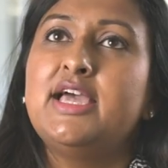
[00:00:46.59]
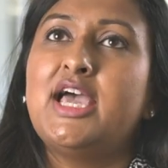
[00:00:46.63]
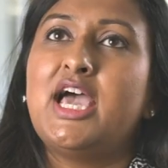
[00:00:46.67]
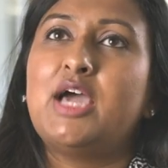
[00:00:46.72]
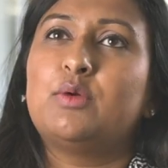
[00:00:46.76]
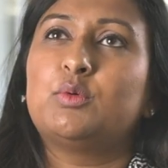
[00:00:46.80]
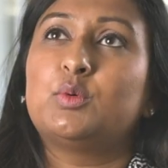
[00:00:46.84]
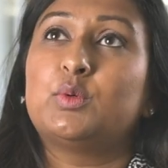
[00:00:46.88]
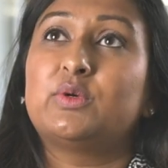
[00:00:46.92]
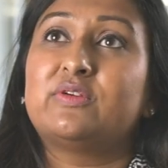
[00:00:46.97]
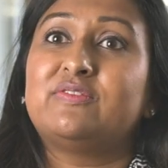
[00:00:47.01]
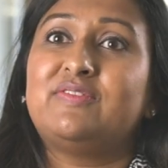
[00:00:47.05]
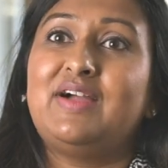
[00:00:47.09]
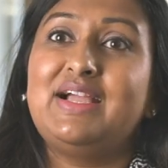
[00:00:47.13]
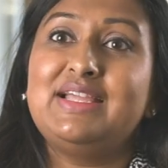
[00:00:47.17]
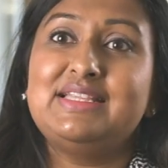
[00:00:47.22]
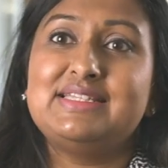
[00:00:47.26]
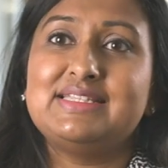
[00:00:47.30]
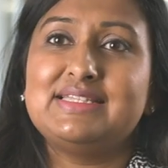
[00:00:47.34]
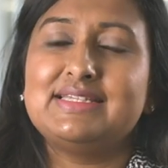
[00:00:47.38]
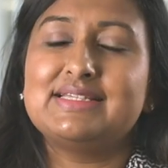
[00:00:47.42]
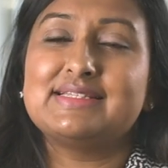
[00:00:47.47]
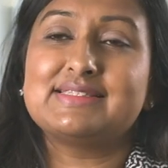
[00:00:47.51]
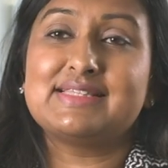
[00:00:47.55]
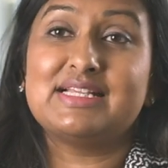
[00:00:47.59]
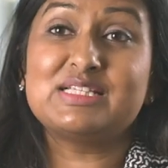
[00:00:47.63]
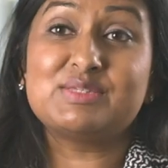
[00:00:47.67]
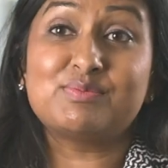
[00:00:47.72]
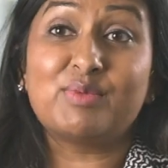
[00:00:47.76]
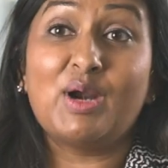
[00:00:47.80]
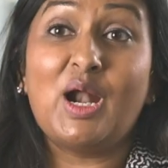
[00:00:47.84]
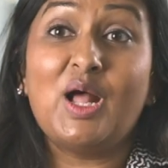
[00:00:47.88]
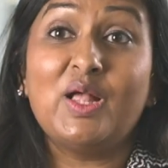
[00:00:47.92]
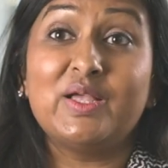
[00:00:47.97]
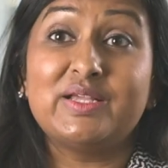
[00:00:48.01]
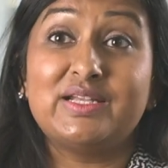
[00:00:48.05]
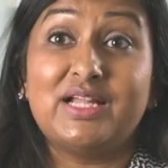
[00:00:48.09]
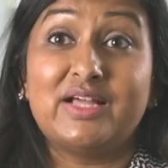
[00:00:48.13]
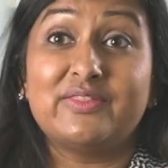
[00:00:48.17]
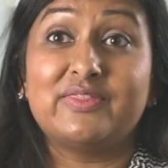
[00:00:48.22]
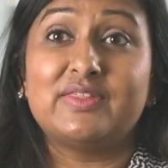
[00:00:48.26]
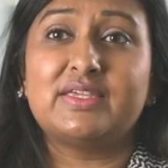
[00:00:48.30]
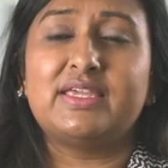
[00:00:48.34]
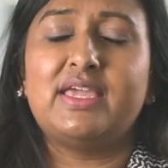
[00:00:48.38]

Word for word: And what we're finding is that's probably not the